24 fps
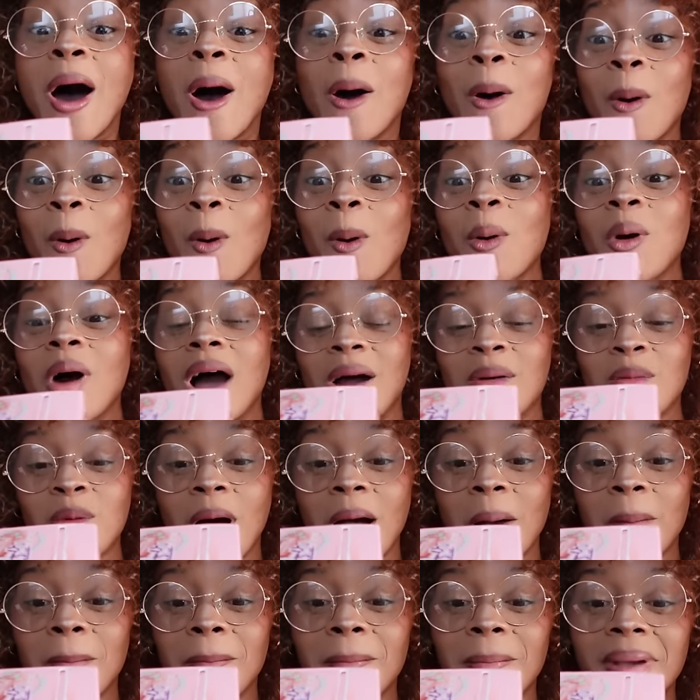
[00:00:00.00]
oh, I
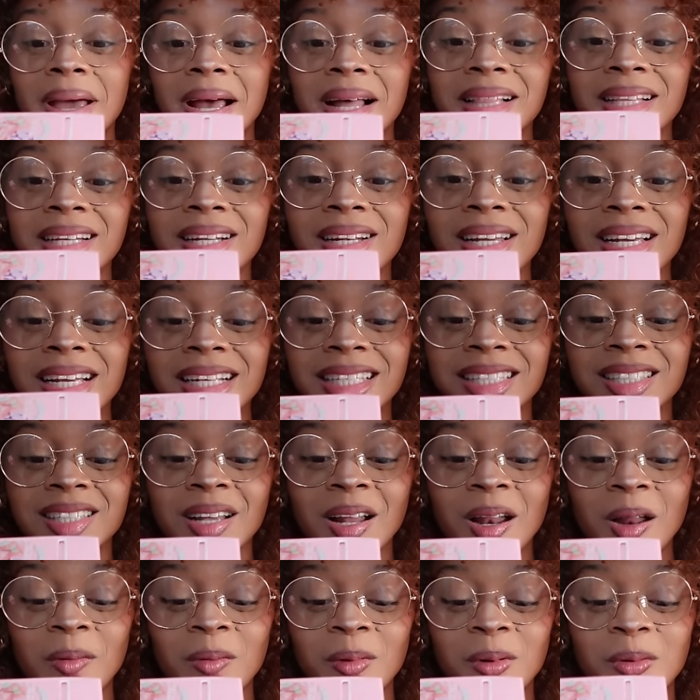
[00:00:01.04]
want Melody
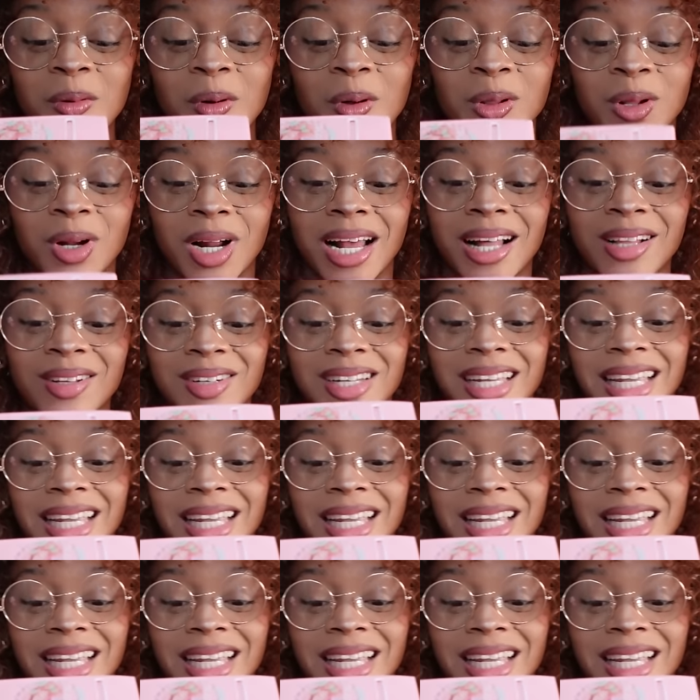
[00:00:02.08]
Cinnamoroll Hello